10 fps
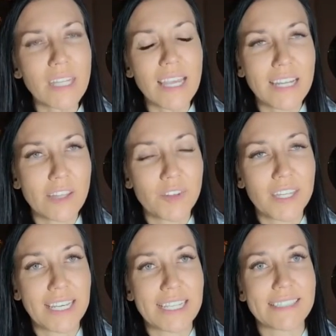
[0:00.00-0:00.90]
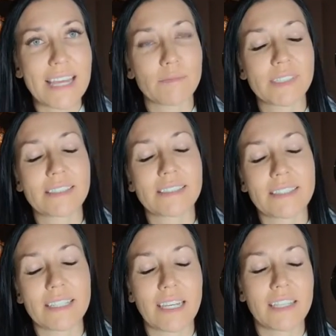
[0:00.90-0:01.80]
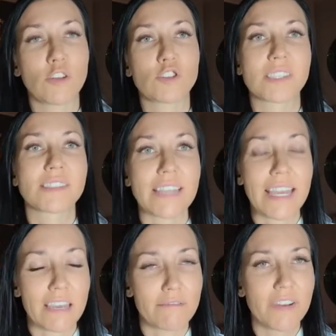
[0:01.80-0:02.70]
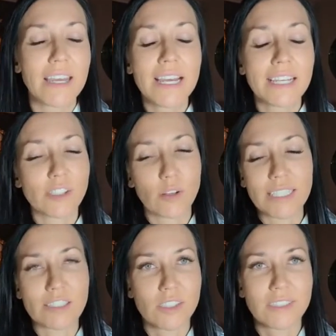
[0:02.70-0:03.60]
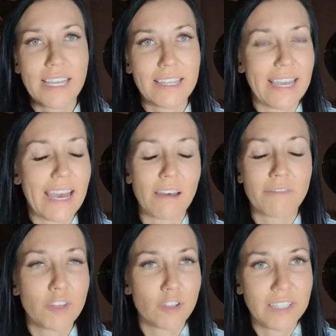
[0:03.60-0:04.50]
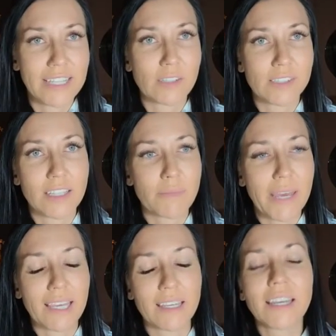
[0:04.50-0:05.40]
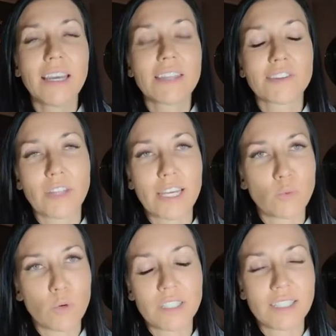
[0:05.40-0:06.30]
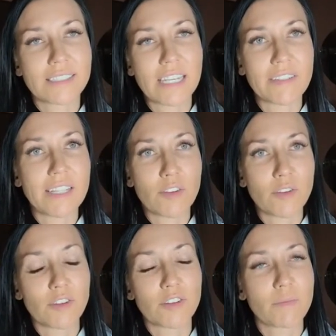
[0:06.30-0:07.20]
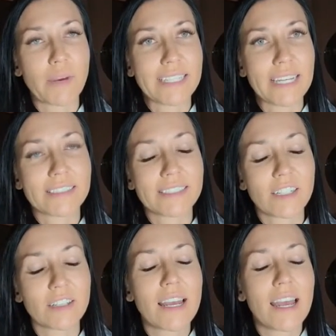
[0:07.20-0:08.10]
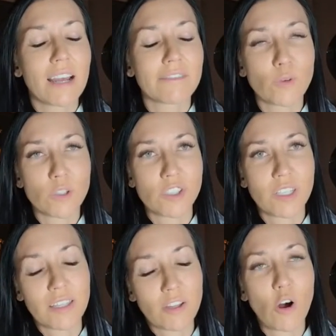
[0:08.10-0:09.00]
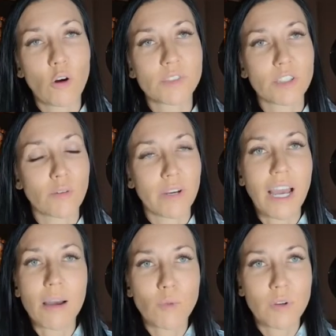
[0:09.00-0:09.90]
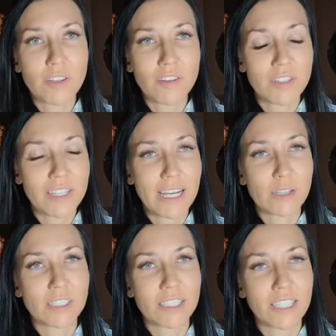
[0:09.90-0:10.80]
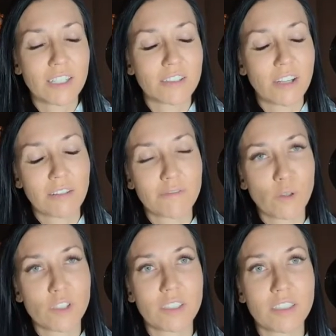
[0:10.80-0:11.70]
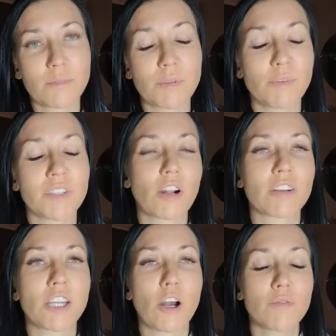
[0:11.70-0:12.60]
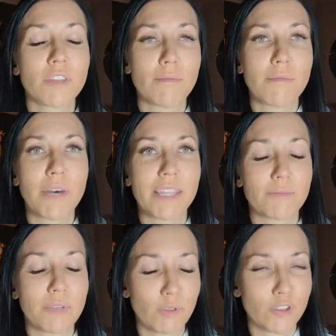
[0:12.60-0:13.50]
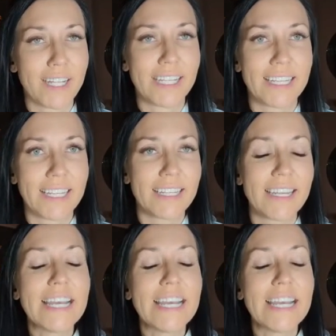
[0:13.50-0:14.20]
another thing is them thinking they'll just save. So let's just say they have 30,000 in the bank. They're like, we're going to save another 30 by next year. Unfortunately, the homes are going up more than 30,000 a year. Not unfortunately to the people that already own them, but the people trying to get in.